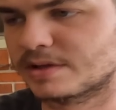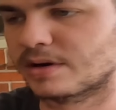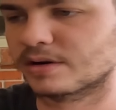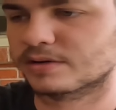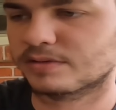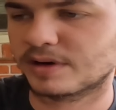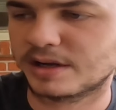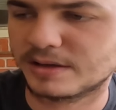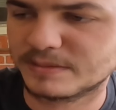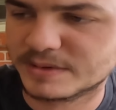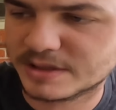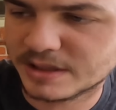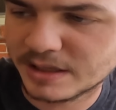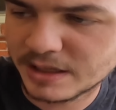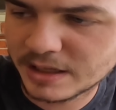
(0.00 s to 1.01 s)
the arc
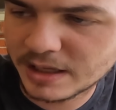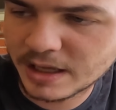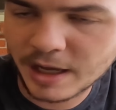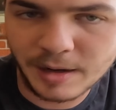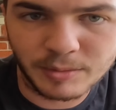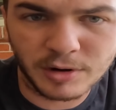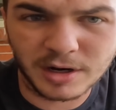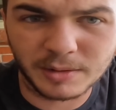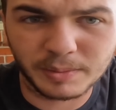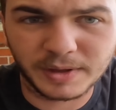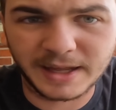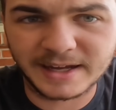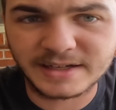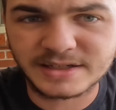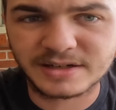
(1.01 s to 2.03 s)
ramps. I brought a
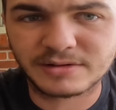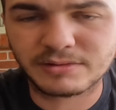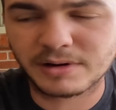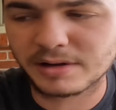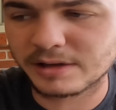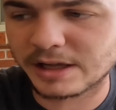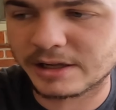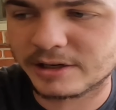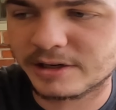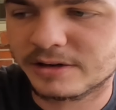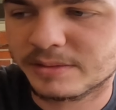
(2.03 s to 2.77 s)
plastic rail out here